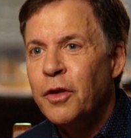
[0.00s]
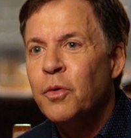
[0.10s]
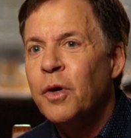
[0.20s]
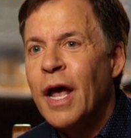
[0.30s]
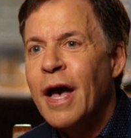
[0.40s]
you
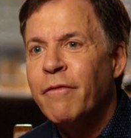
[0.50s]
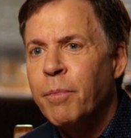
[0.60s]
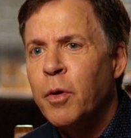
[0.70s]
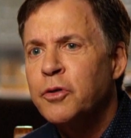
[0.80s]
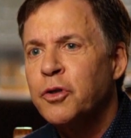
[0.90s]
could have a
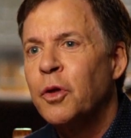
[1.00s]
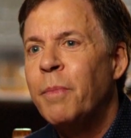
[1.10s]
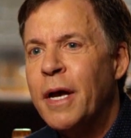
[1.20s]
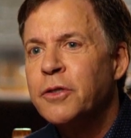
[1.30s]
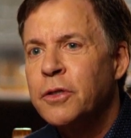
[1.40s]
personal
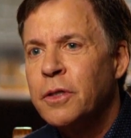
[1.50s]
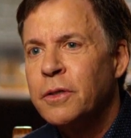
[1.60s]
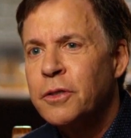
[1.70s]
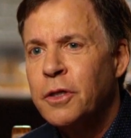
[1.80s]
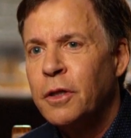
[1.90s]
best
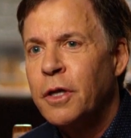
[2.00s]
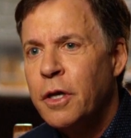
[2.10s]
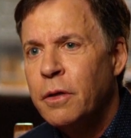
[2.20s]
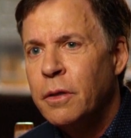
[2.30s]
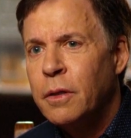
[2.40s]
still in
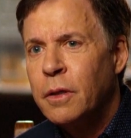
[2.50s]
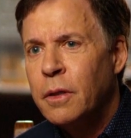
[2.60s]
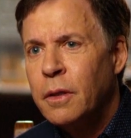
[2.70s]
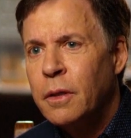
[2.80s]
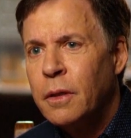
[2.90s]
you? I